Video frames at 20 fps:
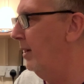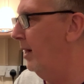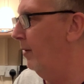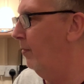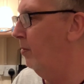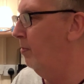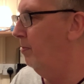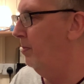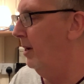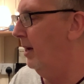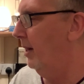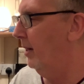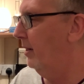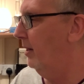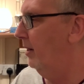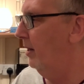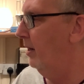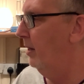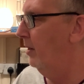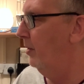that one back,
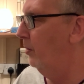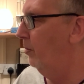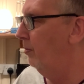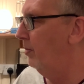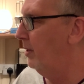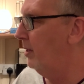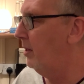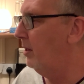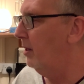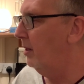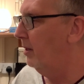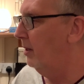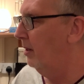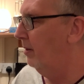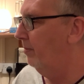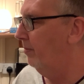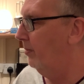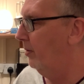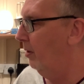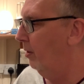and it'll be
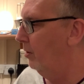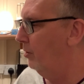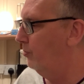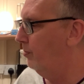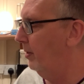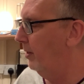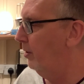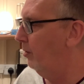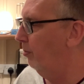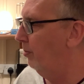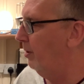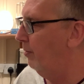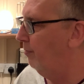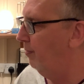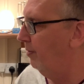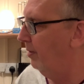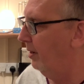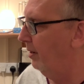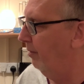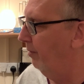I expect it'll be
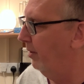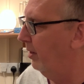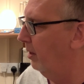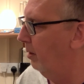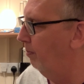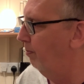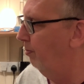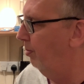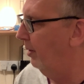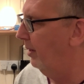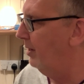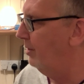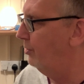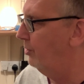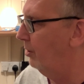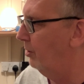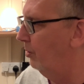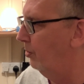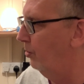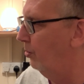flowering in a blaze
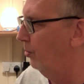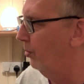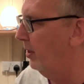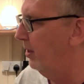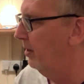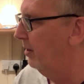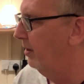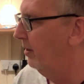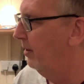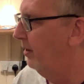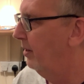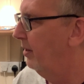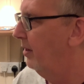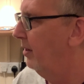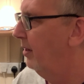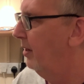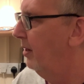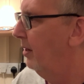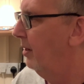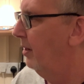of glory.
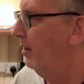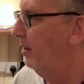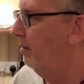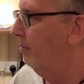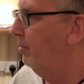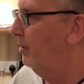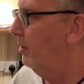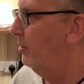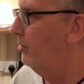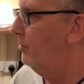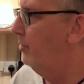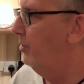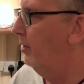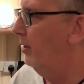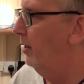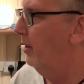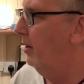But